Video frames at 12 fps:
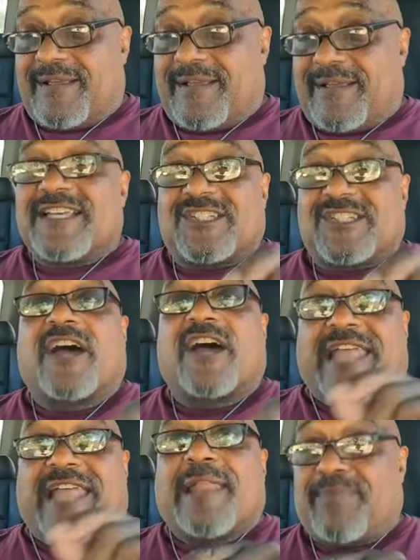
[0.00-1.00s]
shall
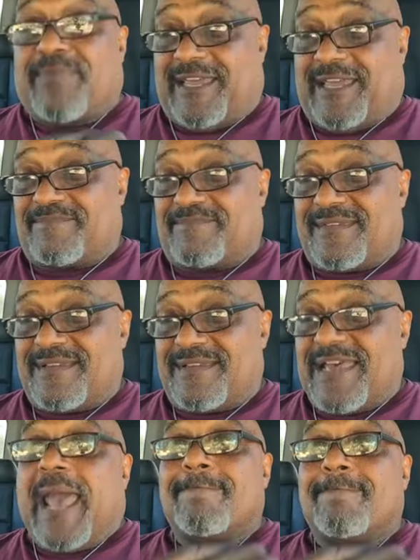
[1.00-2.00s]
not be
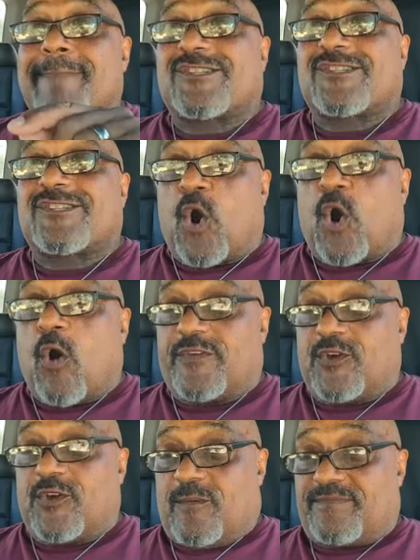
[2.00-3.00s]
master over
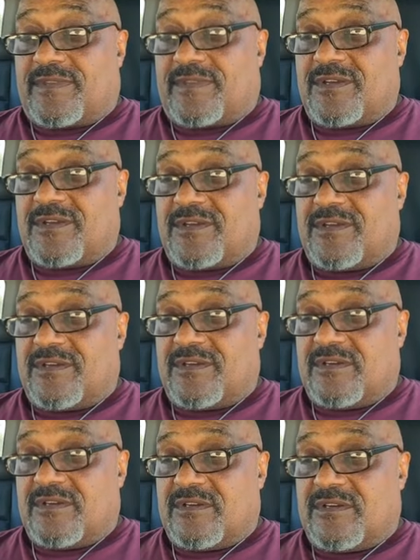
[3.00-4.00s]
you
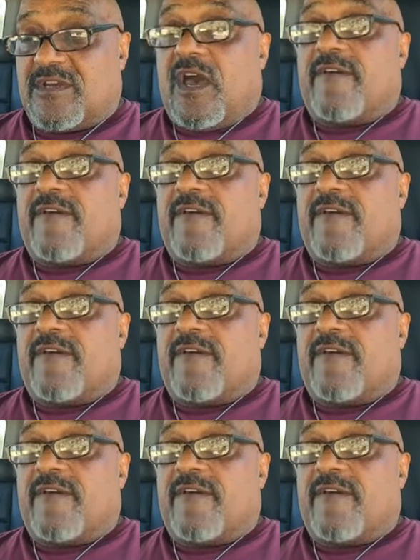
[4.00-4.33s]
you